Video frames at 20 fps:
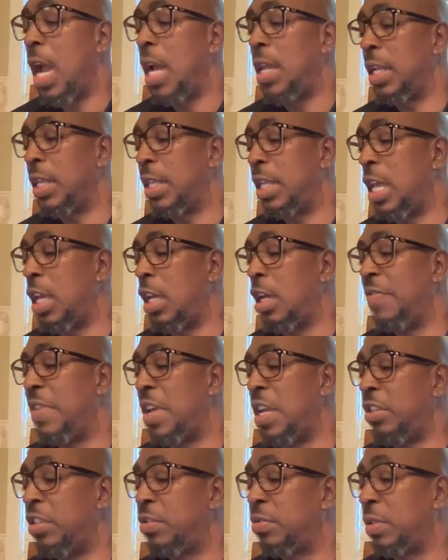And the king
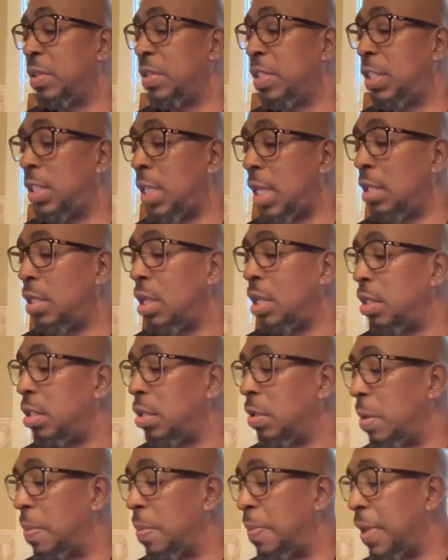of Israel sent
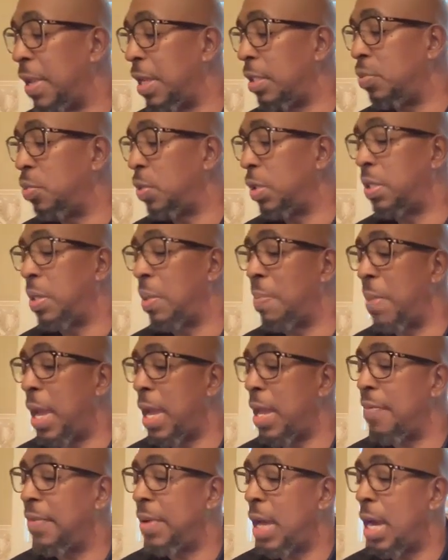to the place which the
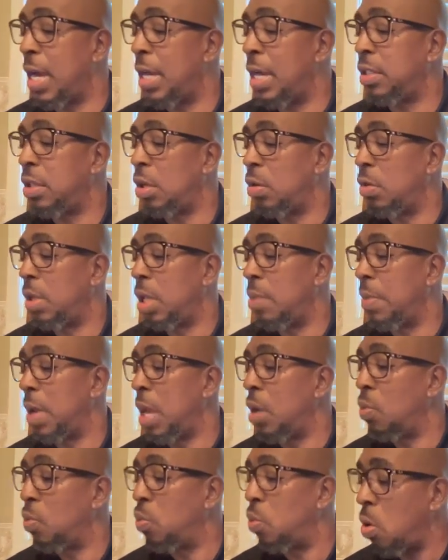man of God told
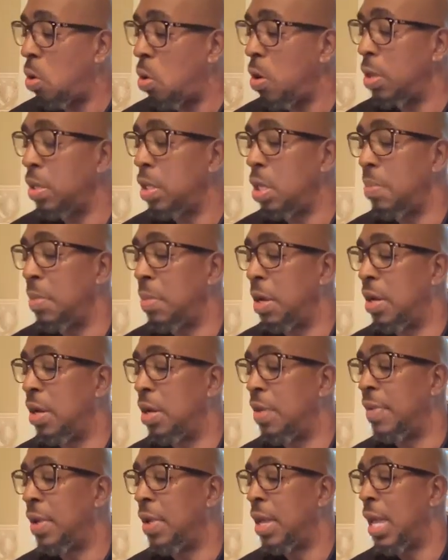him and warned him
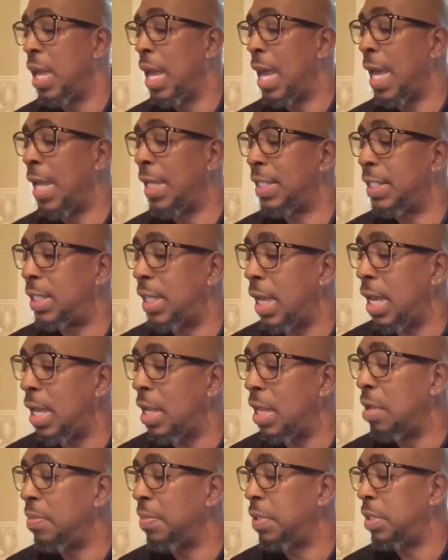of, and
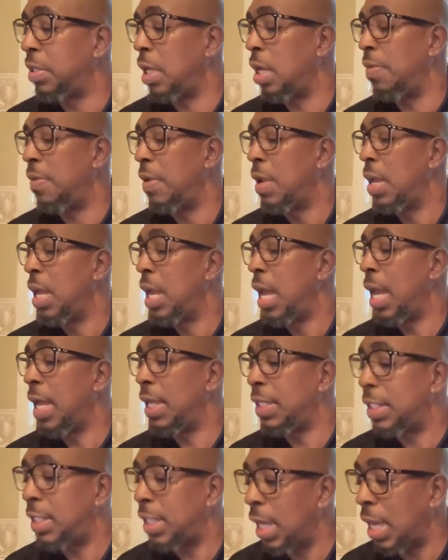said himself,
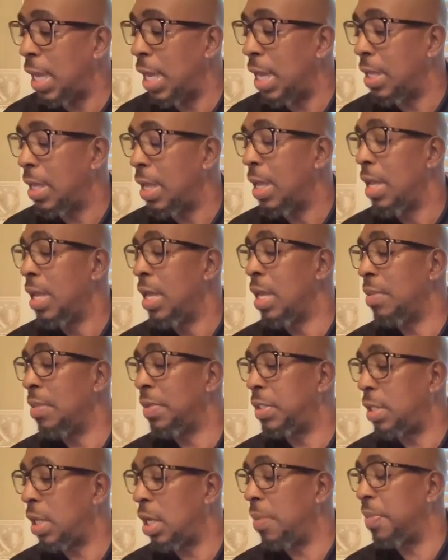and said
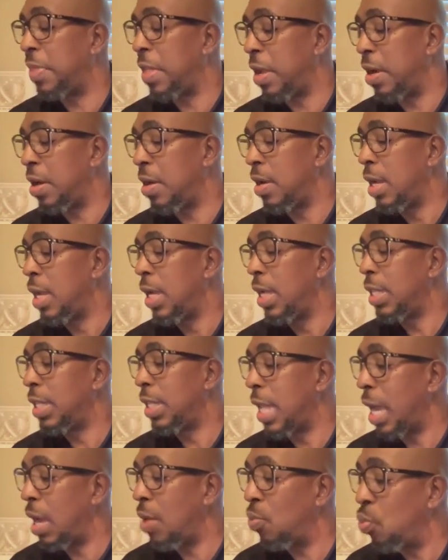himself there
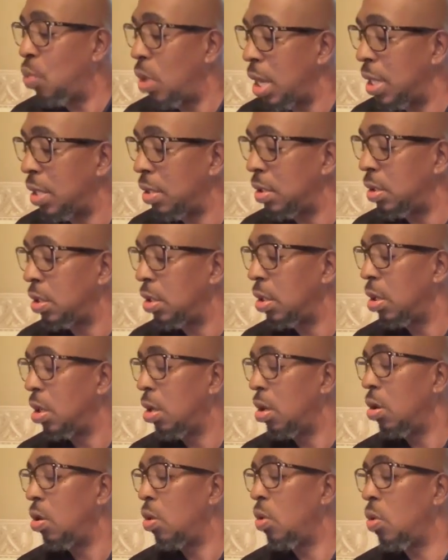not once,
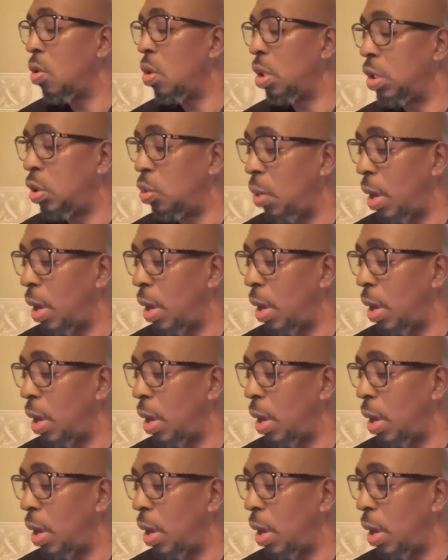or